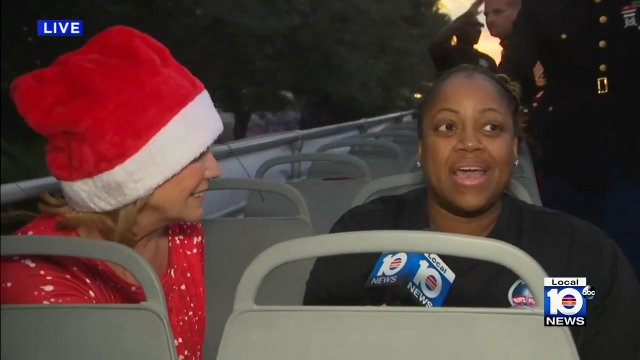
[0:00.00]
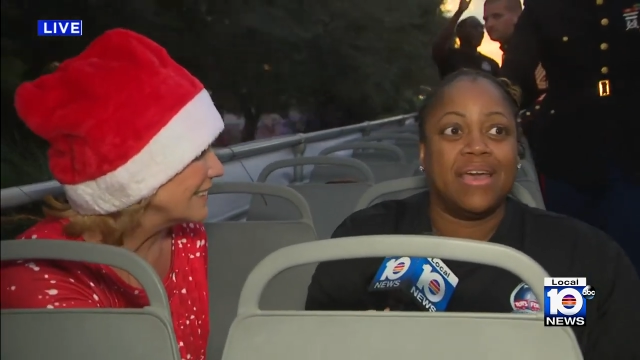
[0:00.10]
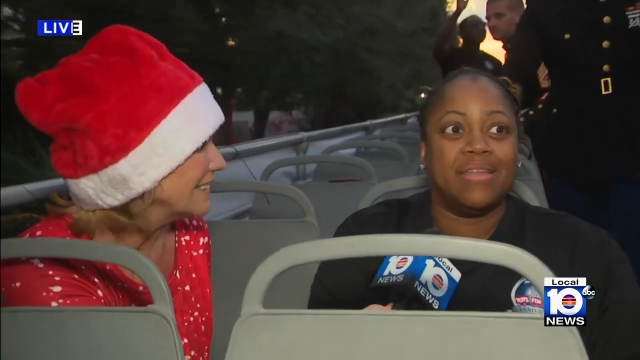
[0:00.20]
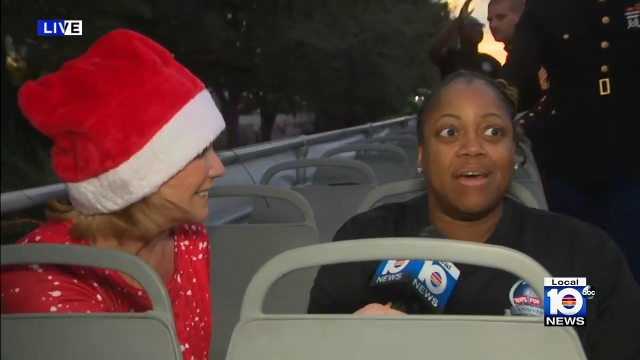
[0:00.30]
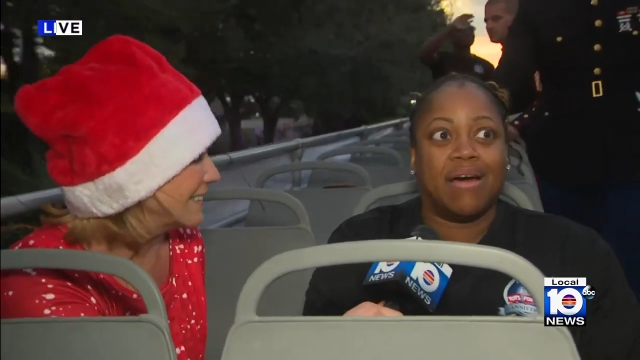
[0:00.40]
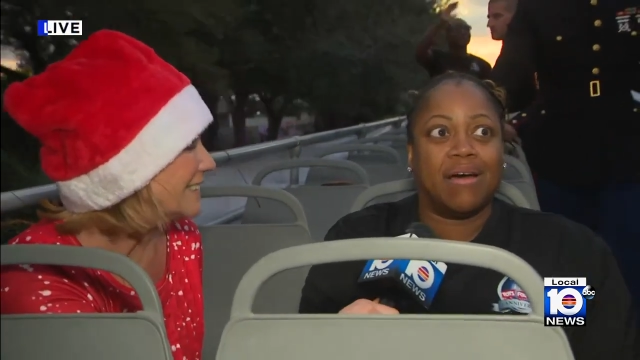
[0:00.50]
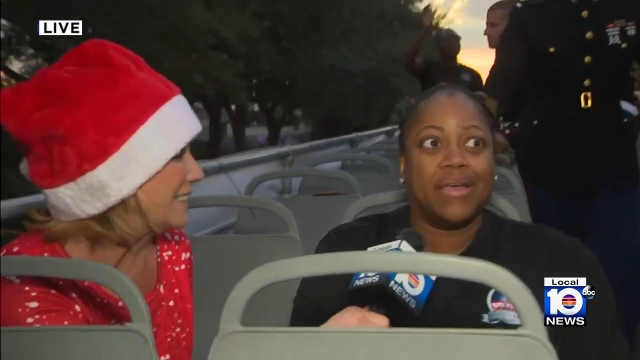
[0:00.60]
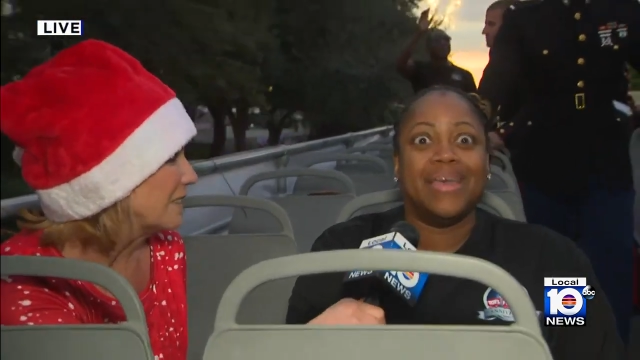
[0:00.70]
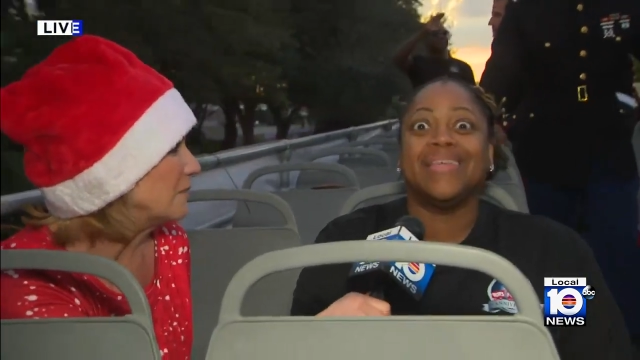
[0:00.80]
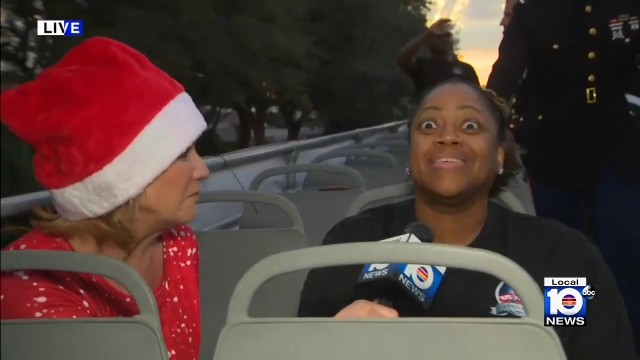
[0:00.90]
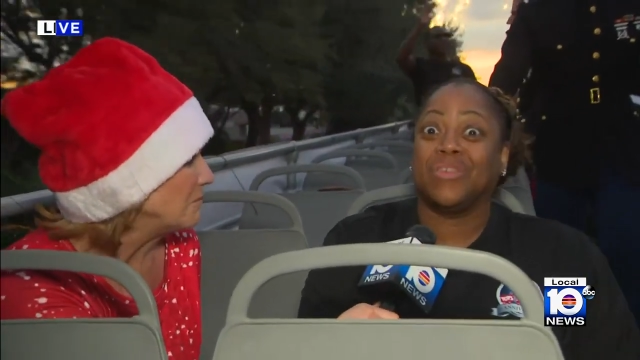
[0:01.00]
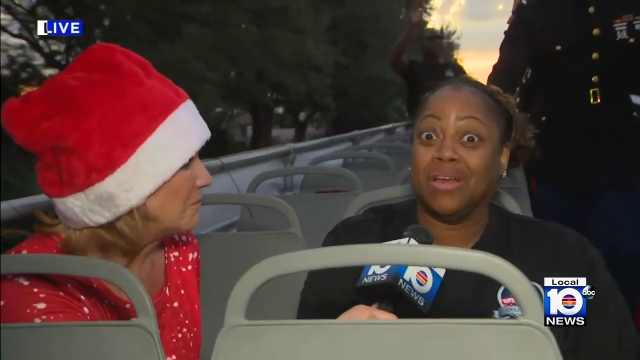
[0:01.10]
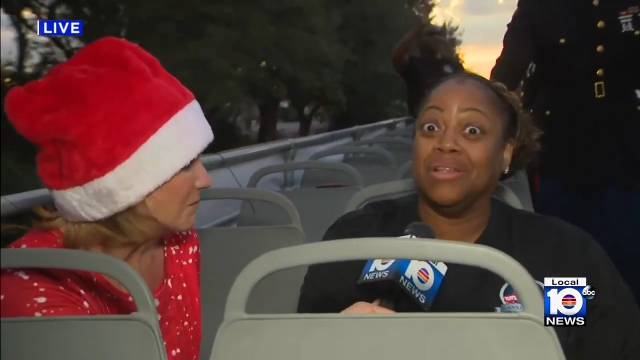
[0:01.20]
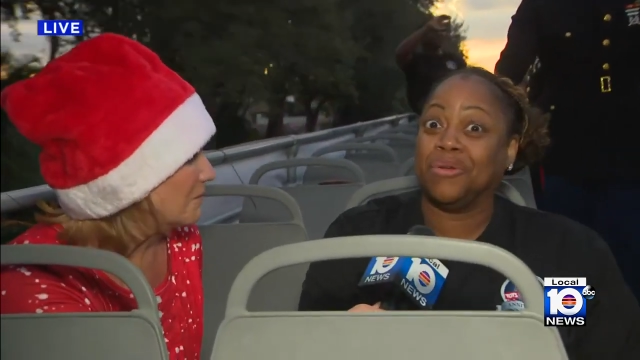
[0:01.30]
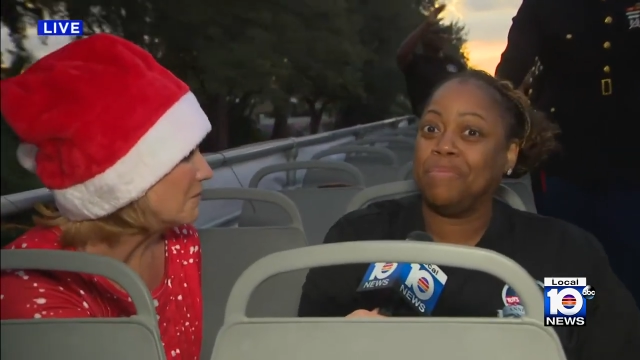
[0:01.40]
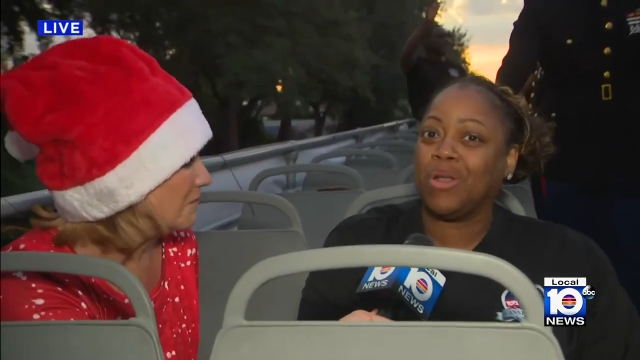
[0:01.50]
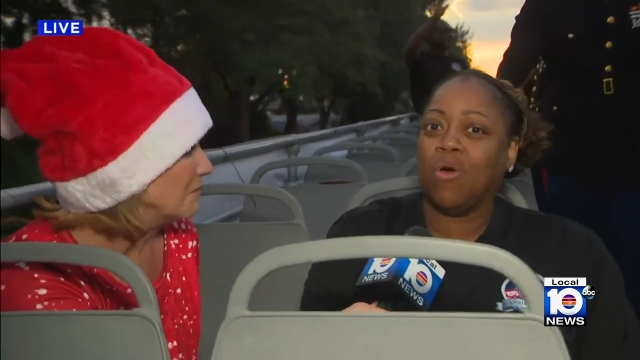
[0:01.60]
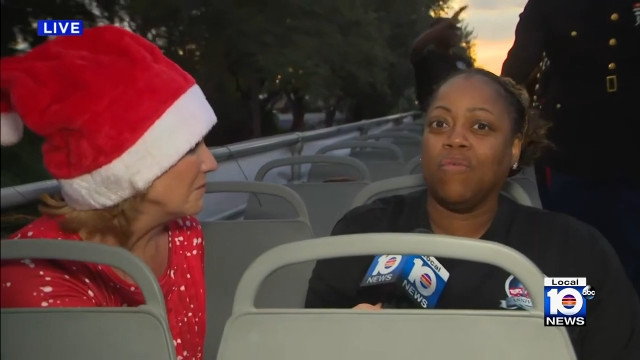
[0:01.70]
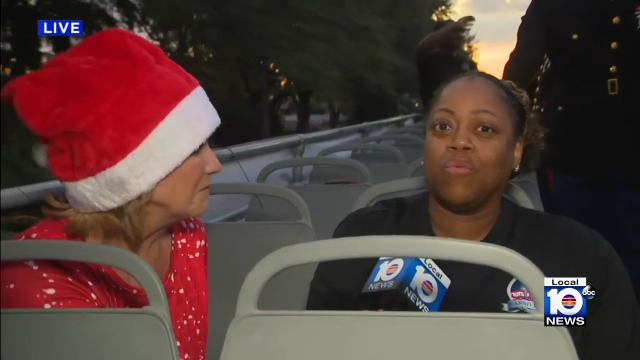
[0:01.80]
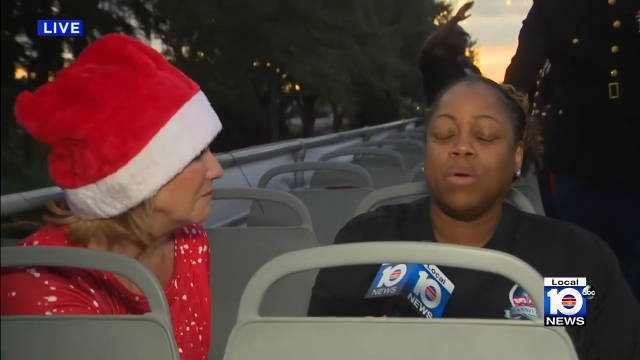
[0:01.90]
And uh, it is a little bit
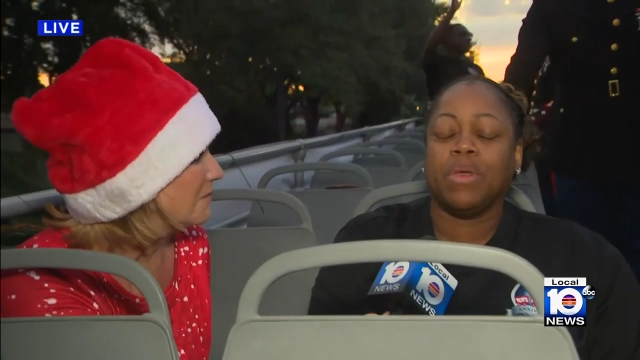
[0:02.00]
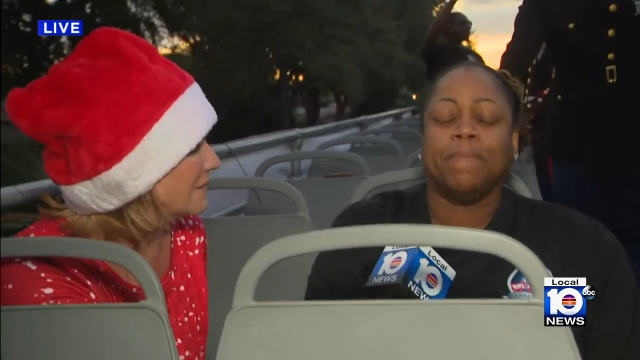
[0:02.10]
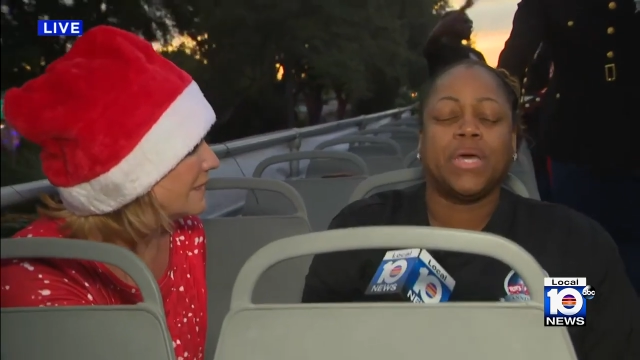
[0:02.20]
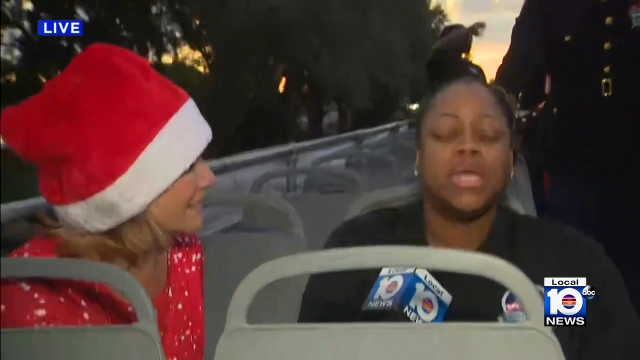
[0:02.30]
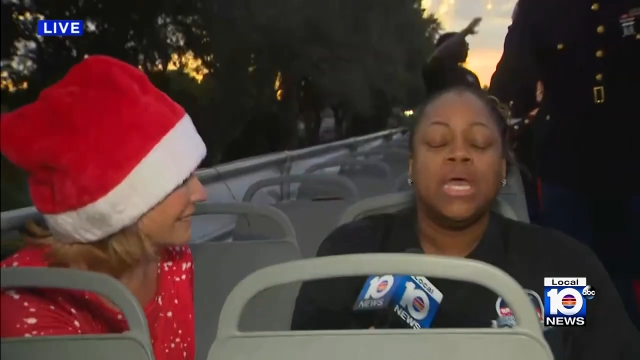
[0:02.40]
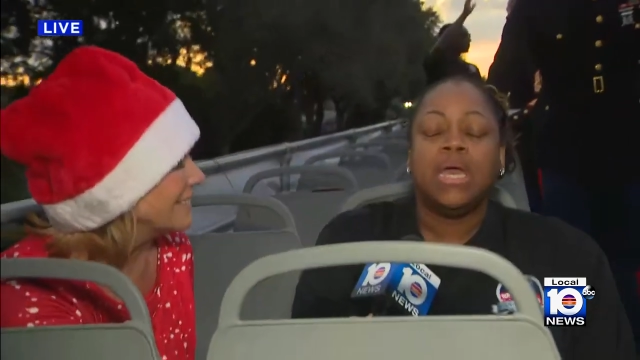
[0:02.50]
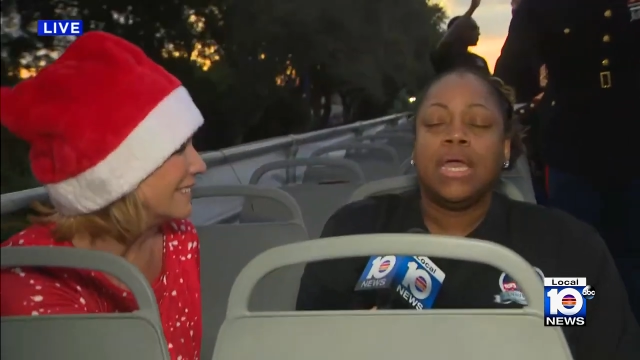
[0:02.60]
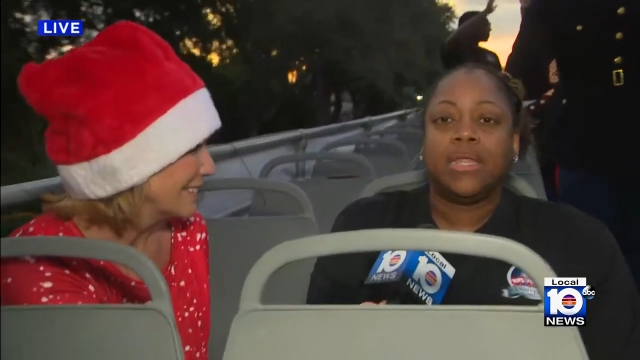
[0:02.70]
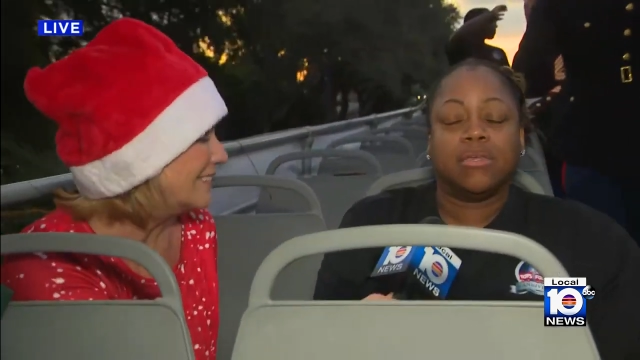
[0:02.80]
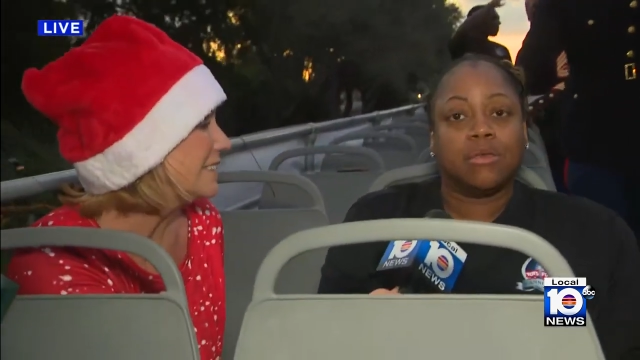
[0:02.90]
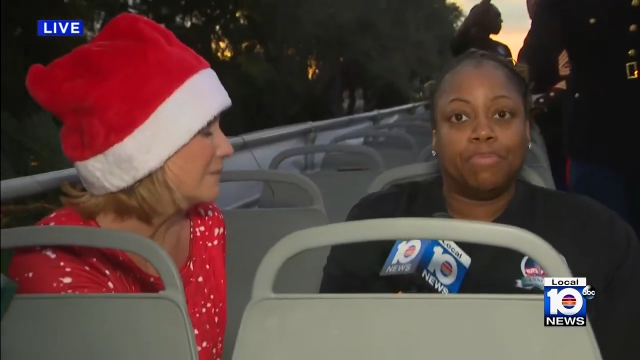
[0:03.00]
overwhelming, but it is a